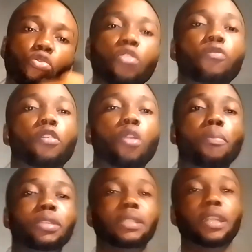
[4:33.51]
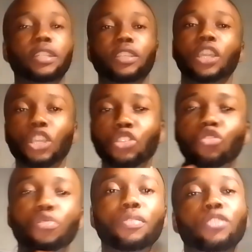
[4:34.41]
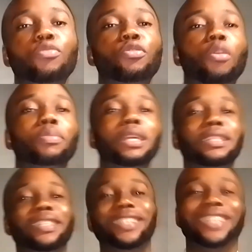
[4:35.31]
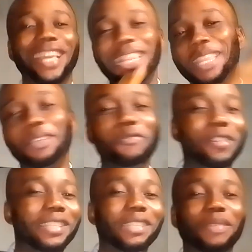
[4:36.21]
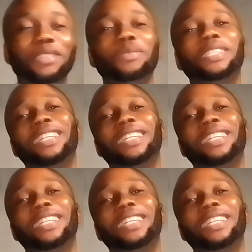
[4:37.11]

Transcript: Go for computer training. You'll be computer literate. Thank you for listening to my YouTube